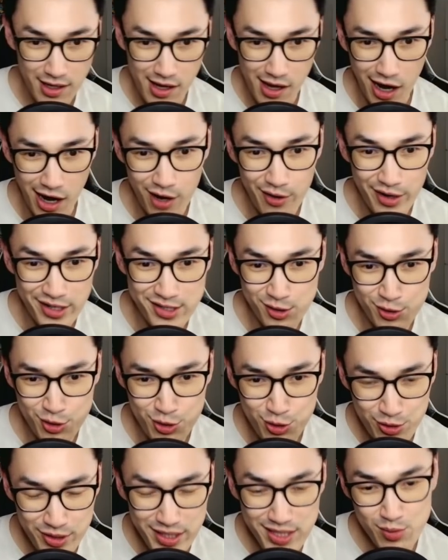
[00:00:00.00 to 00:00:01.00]
Alright, so to
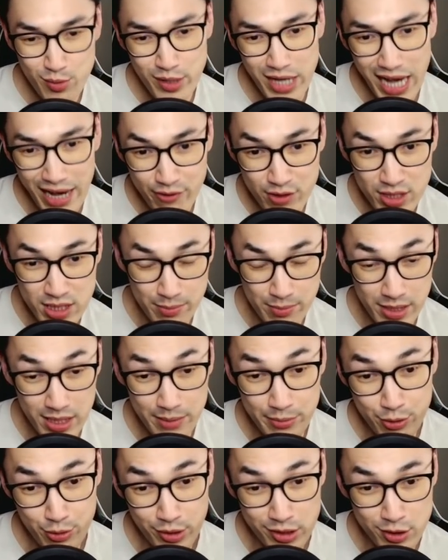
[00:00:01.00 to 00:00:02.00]
do this, we have to split it
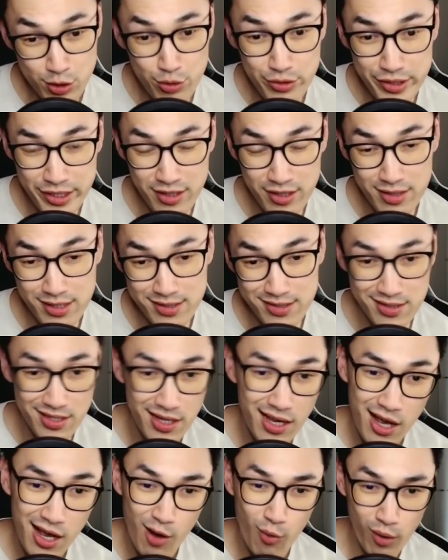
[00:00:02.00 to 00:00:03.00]
between two tier lists,
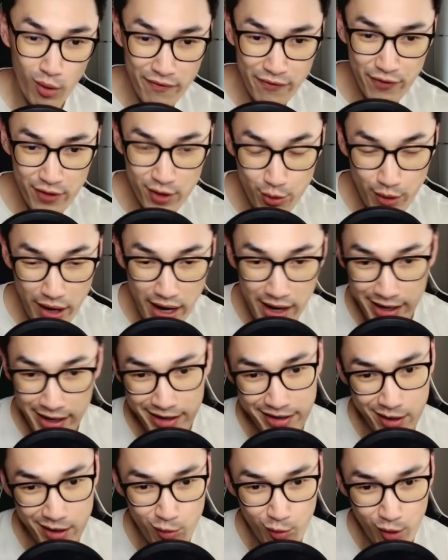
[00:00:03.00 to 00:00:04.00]
one for the ground and
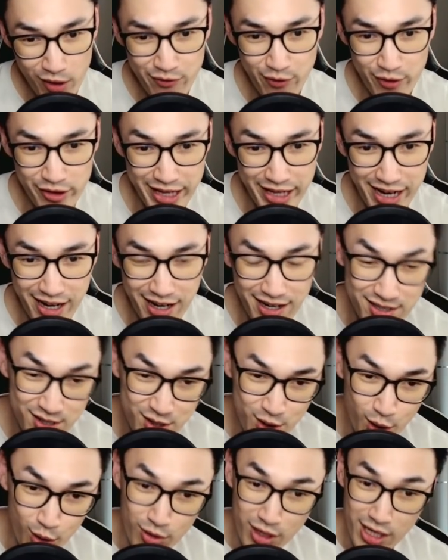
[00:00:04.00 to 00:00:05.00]
then one for the air.
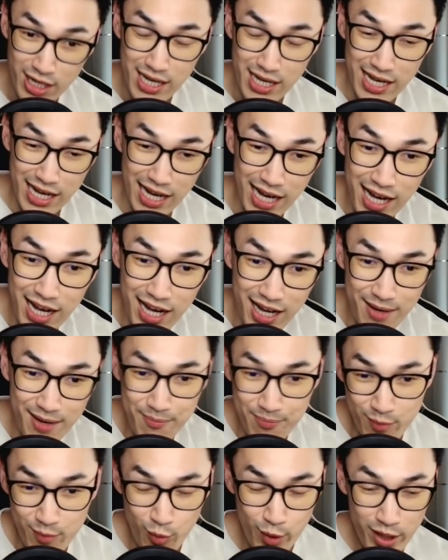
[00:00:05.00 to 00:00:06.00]
So,
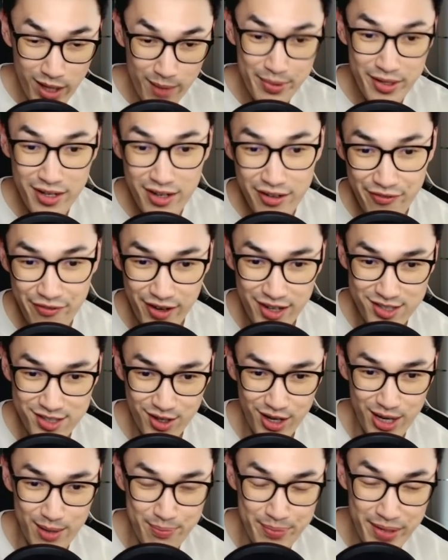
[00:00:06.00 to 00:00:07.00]
we got Peter first.
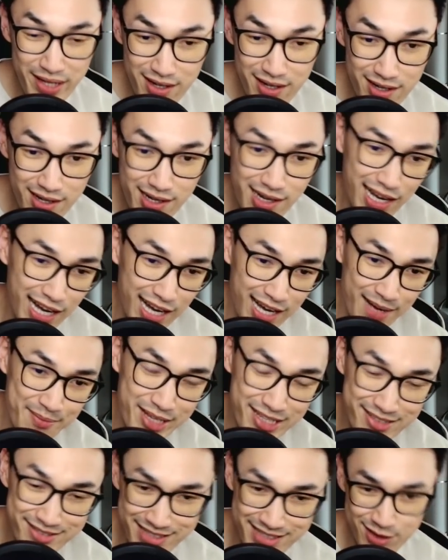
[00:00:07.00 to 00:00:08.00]
Alright, Peter, I
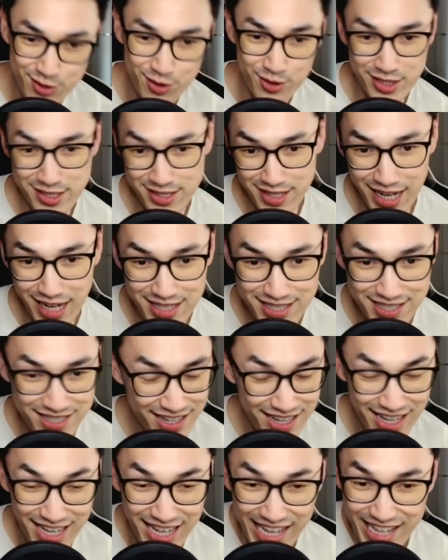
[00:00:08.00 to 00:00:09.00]
mean, dude, this guy's
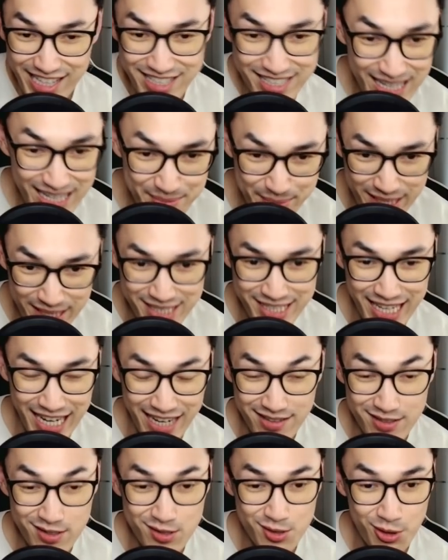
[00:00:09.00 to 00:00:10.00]
basic attack
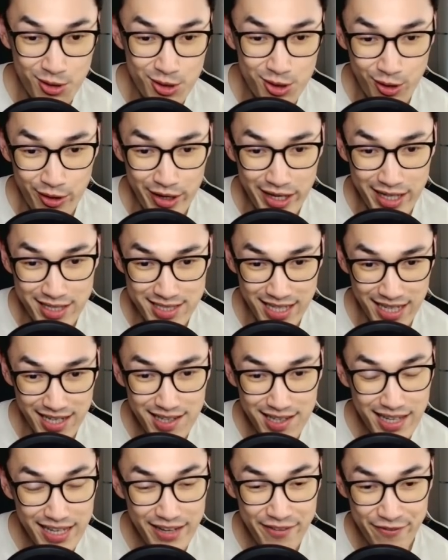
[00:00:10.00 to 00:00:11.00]
is so annoying. It's kind of
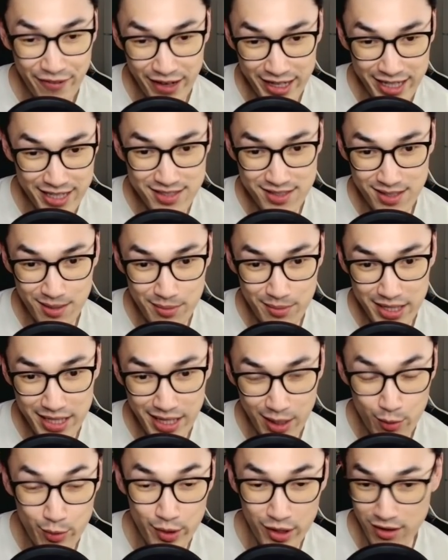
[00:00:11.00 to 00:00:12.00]
like fighting somebody
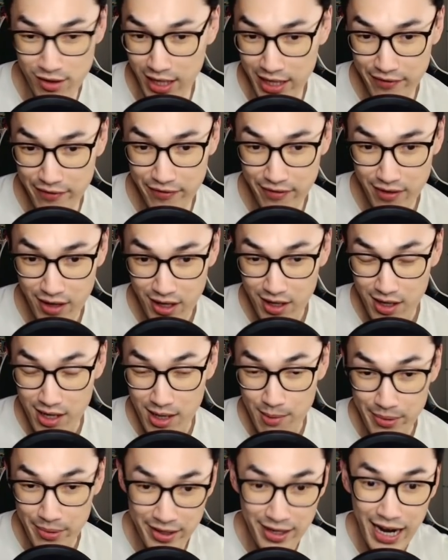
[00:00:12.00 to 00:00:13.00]
in real life,
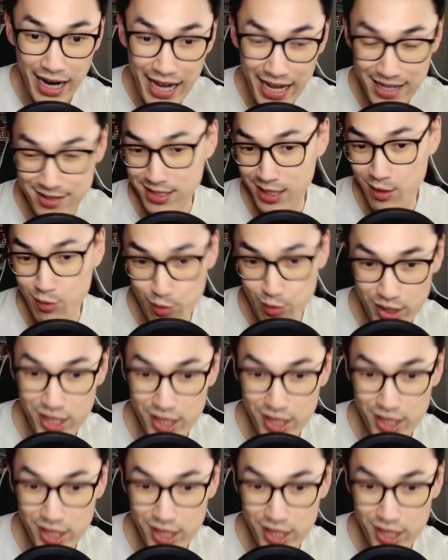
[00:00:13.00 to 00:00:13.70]
but the guy has like really